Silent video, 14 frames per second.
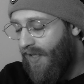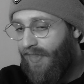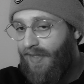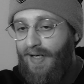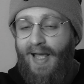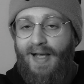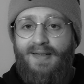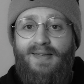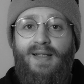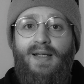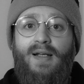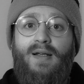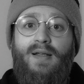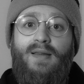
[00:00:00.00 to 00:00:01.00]
The next
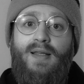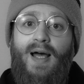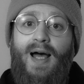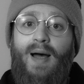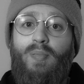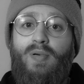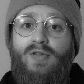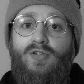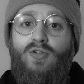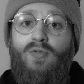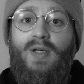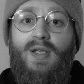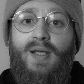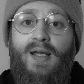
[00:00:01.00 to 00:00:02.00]
thing that happened to
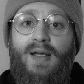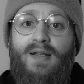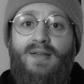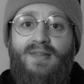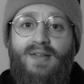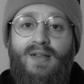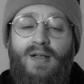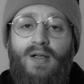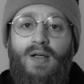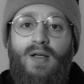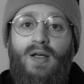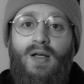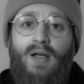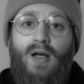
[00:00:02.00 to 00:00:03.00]
is
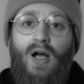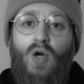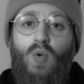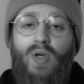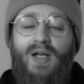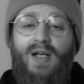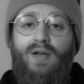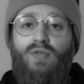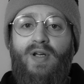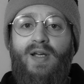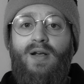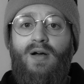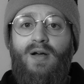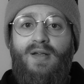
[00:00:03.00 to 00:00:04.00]
I quickly
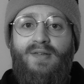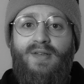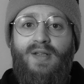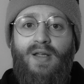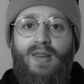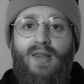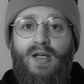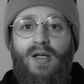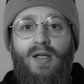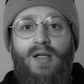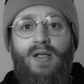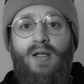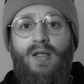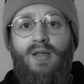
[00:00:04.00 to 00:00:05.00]
realised
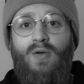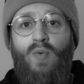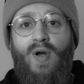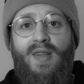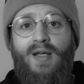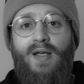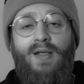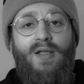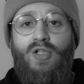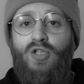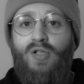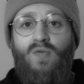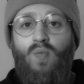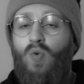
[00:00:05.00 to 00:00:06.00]
that the weather
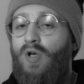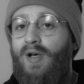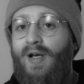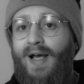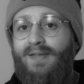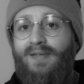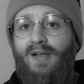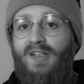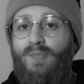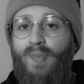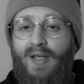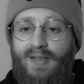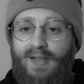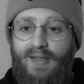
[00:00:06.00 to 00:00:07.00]
conditions weren't as I
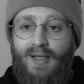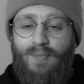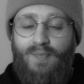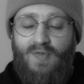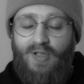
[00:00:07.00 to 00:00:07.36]
expected them.